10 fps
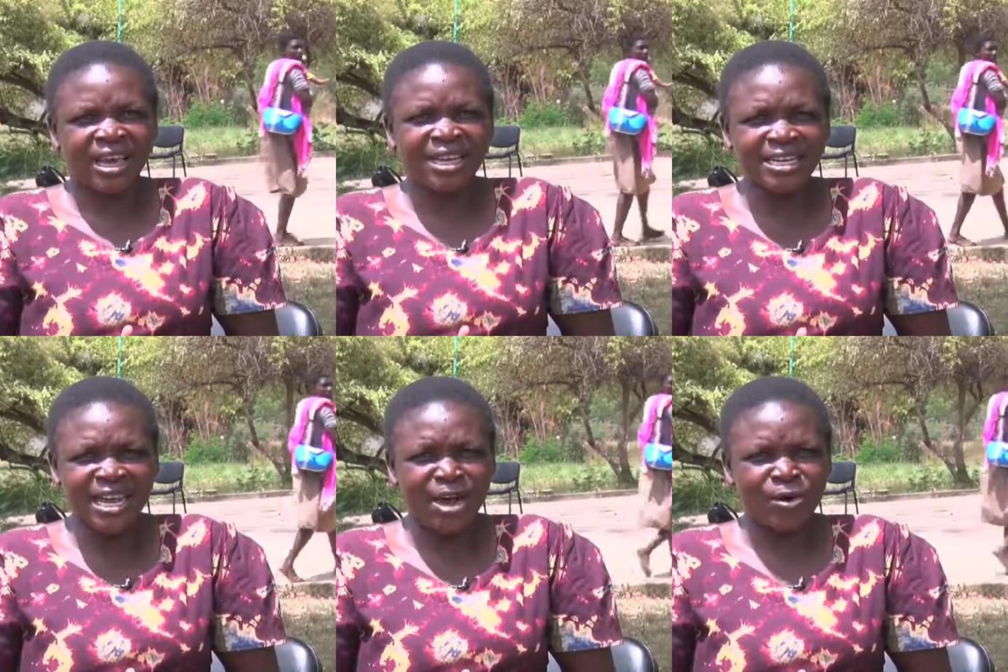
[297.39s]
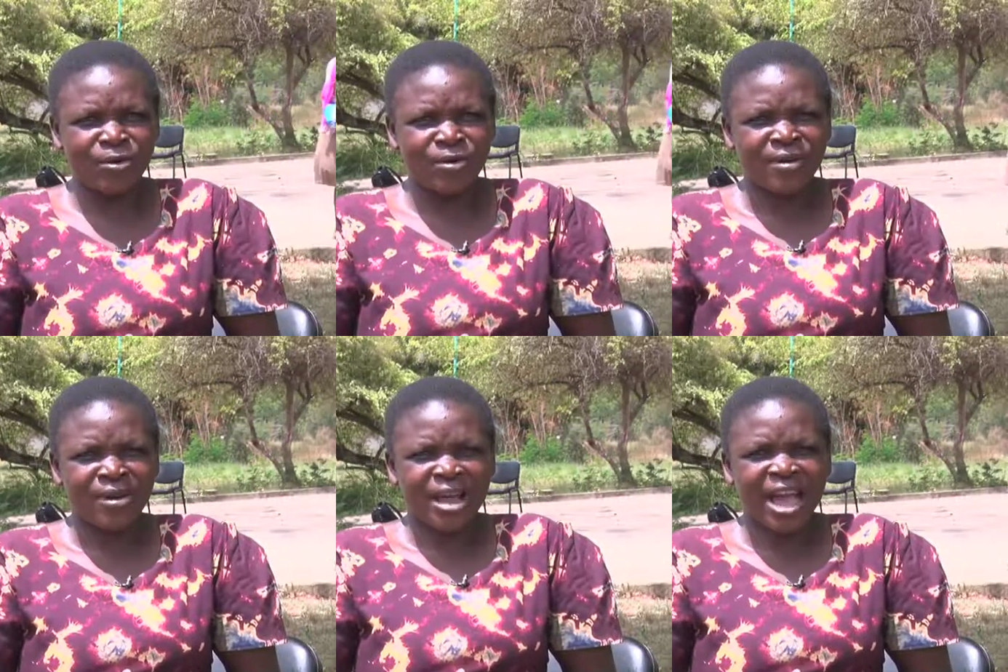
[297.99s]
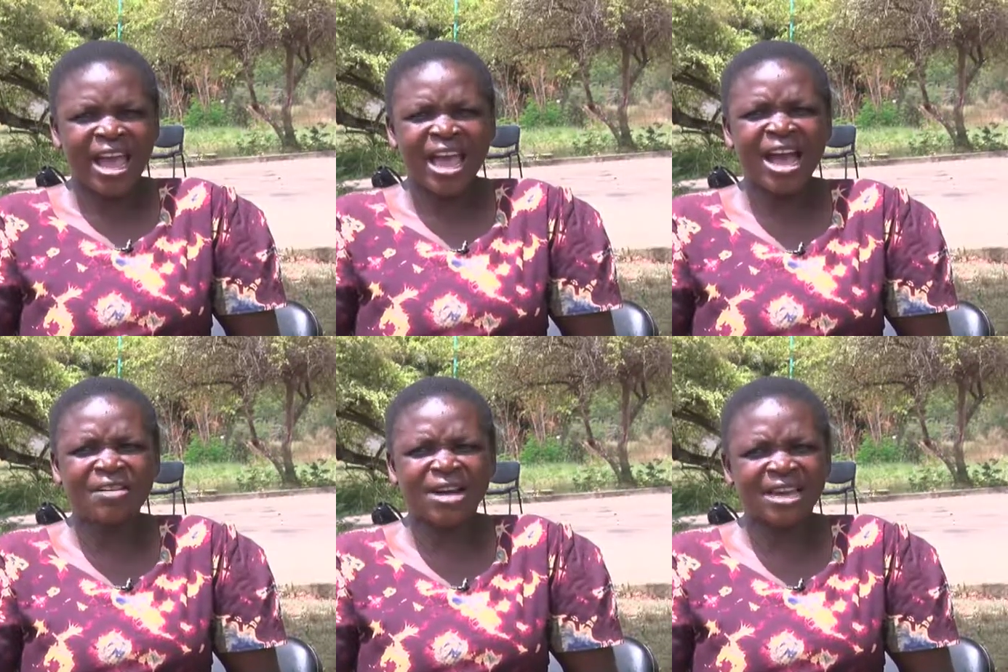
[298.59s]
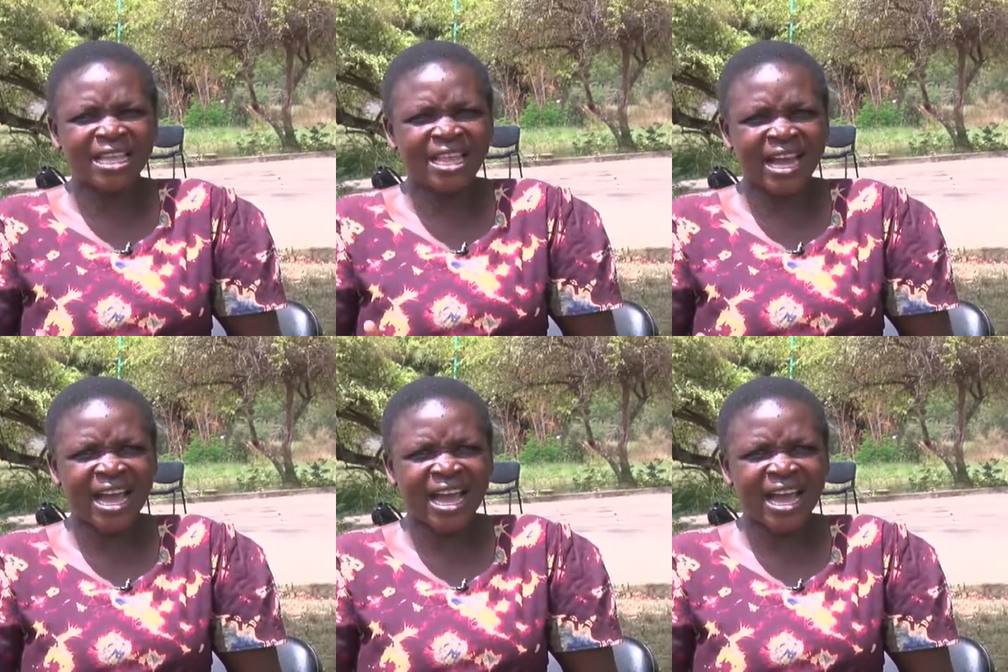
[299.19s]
And now I have another